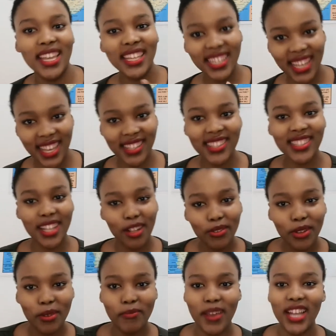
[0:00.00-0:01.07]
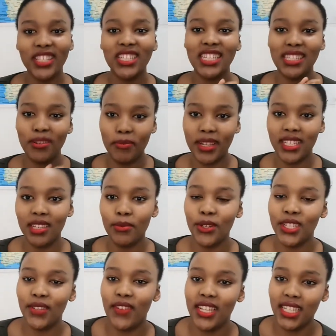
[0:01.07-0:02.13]
Yes, self-compassion is a better
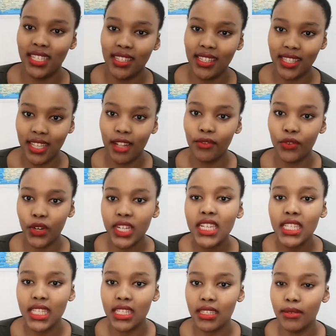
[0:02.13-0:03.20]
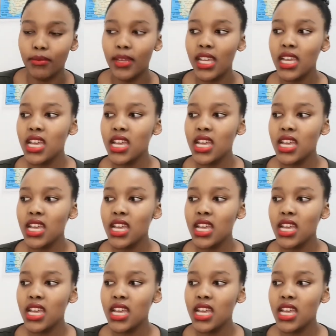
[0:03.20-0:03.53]
motivator than self-criticism.